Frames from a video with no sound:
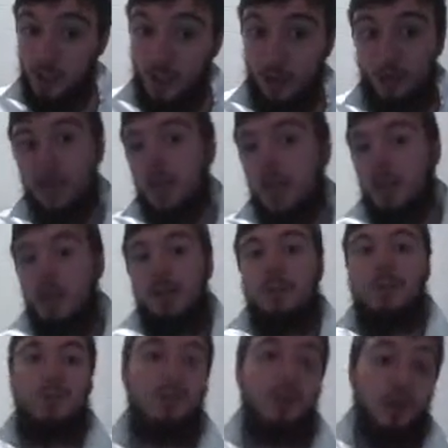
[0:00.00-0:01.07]
show,
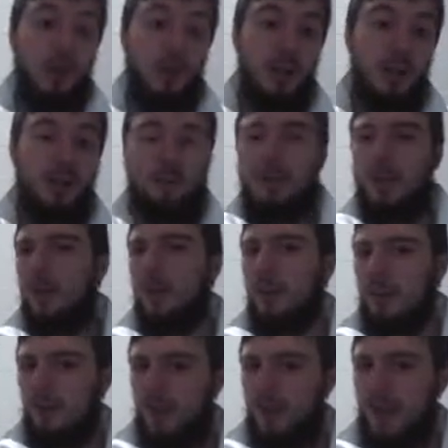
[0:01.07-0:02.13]
which is good, but it's
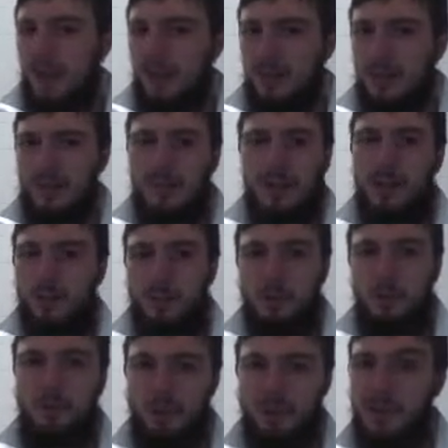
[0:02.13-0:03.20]
also bad because if you
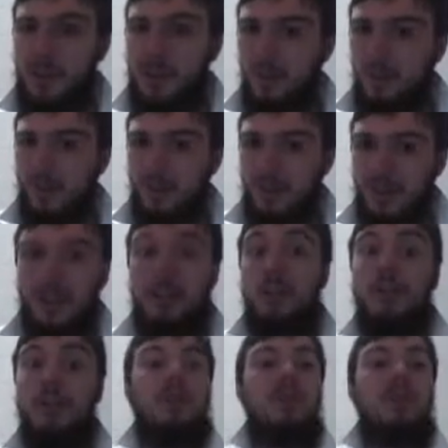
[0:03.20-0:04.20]
stumble on certain things,